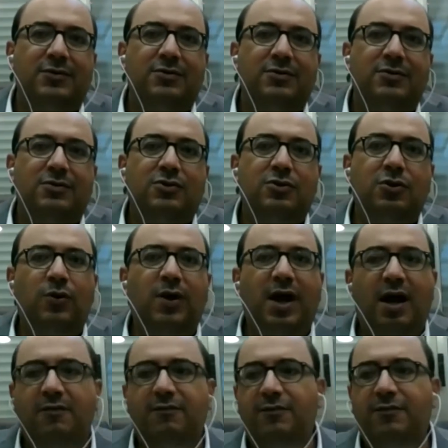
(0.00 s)
So we
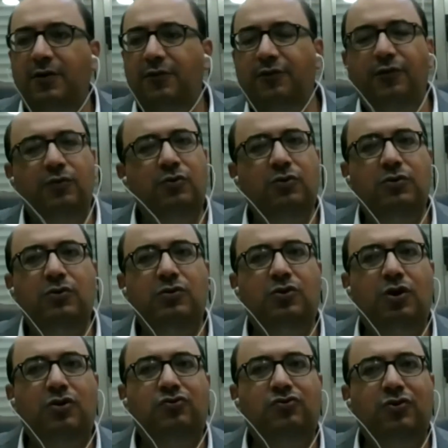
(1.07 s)
have a few
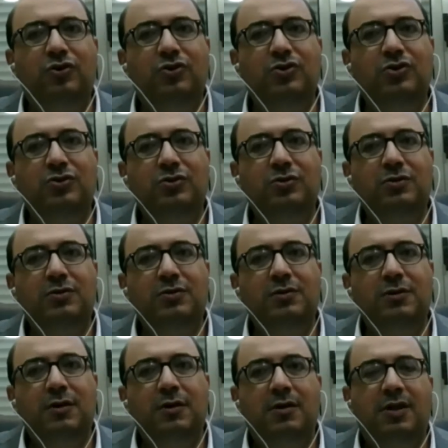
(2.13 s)
doctors
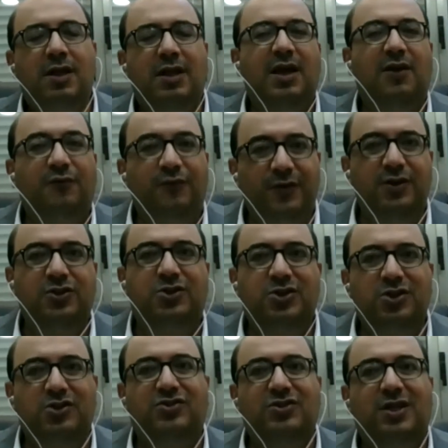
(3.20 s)
that have finished their
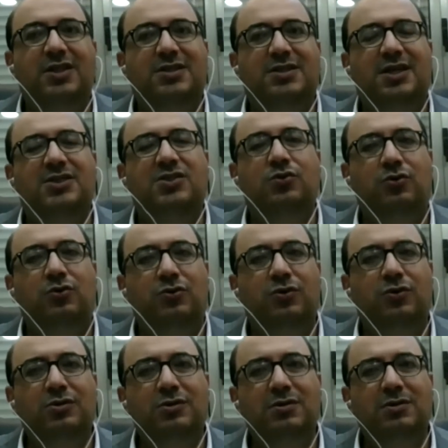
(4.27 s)
studies as
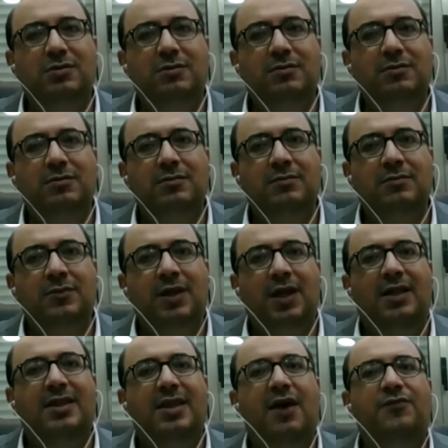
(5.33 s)
doctors.
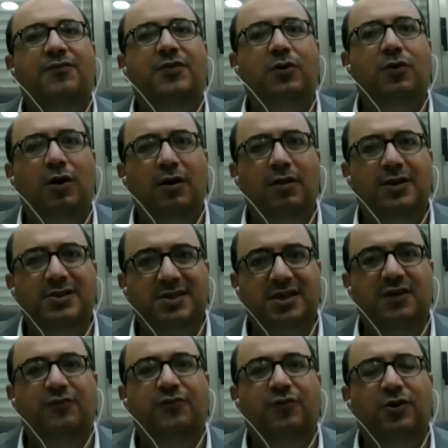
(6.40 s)
And after all these
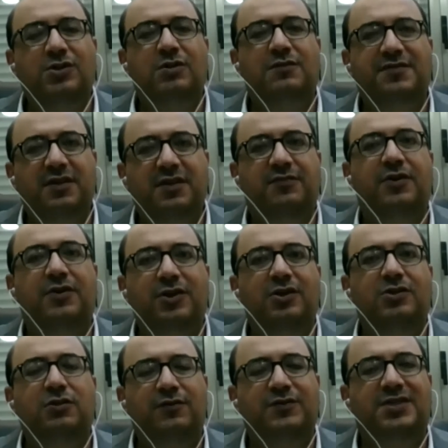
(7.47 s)
efforts of 7 years
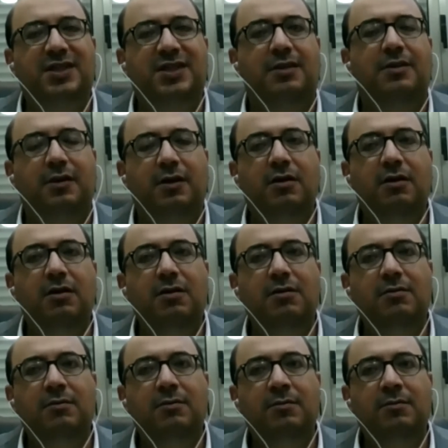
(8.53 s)
of studying,
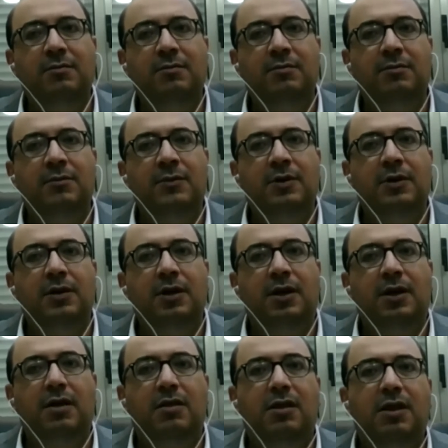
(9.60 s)

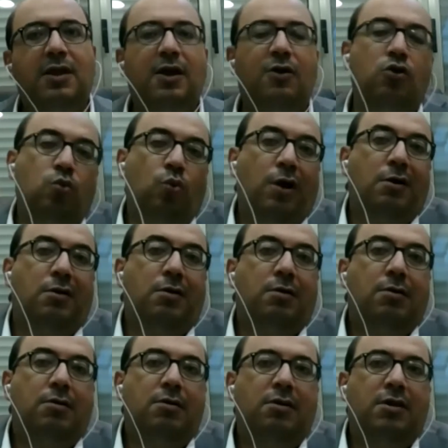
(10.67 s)
they cannot work.
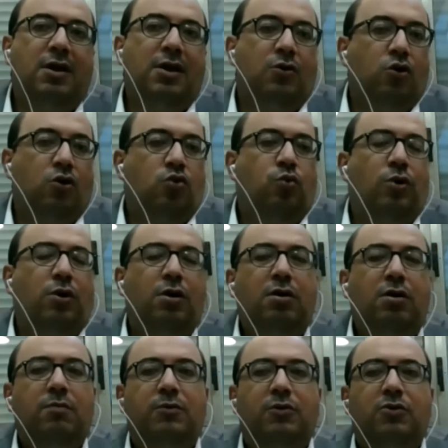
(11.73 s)
They cannot work
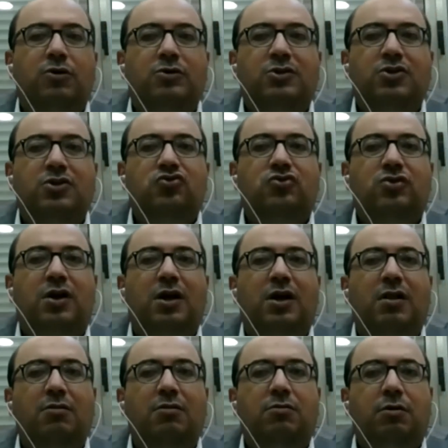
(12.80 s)
because
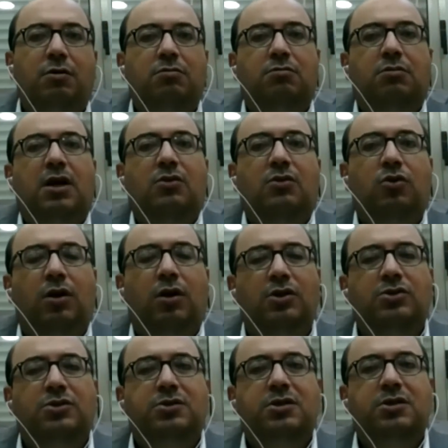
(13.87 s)
Israel don't
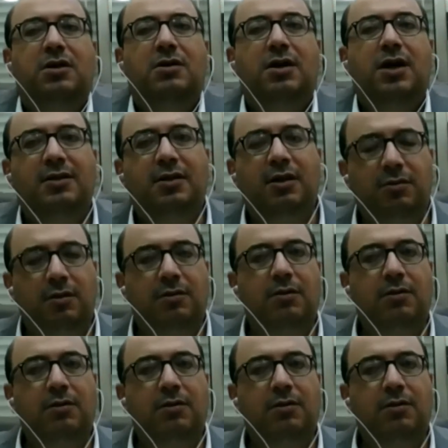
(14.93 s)
acknowledge their identity.